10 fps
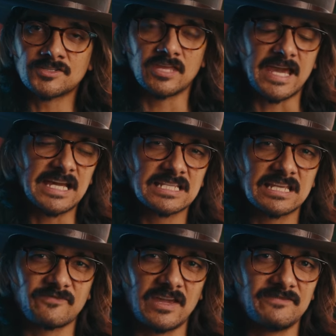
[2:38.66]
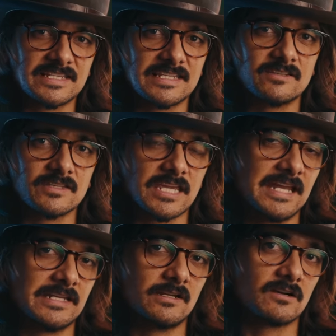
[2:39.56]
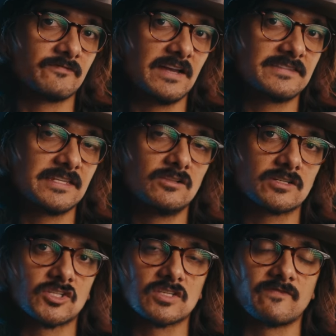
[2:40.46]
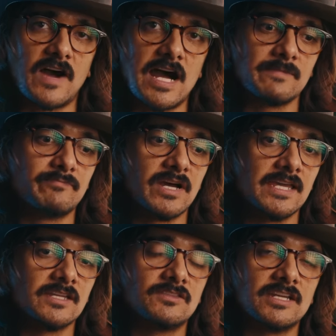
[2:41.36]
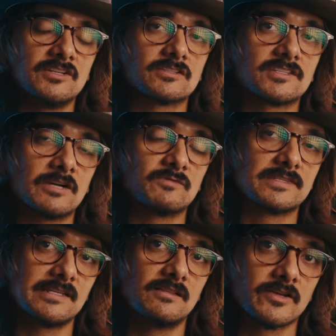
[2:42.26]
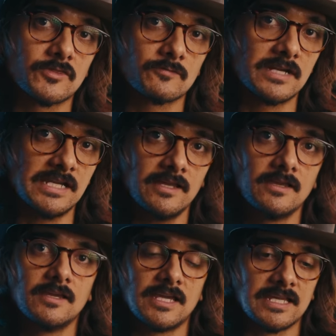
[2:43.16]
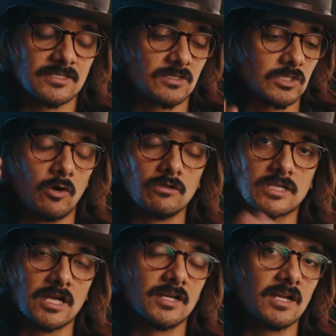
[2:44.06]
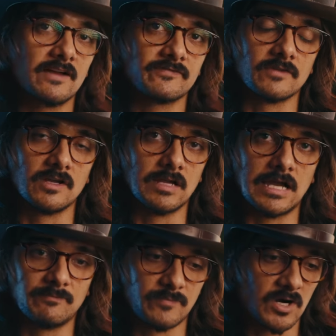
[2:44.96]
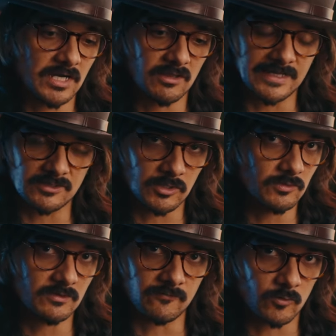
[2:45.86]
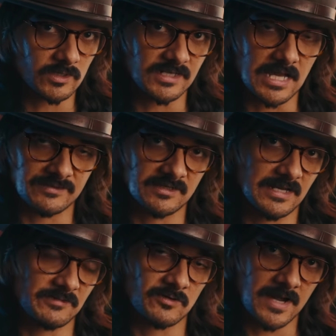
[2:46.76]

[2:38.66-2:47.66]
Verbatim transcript: So the XF AVC on the Canon R5C looks just fine, but then you're stuck with C-Log 3. It's totally cutting off uh, probably like two to four stops of dynamic